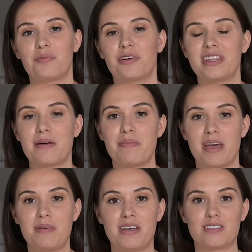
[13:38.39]
when that
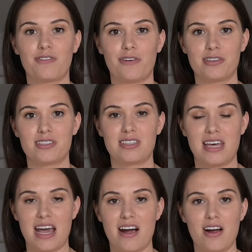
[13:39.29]
baby is first
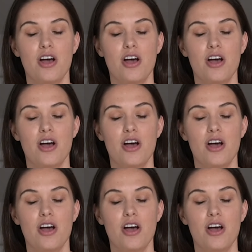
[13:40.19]
there.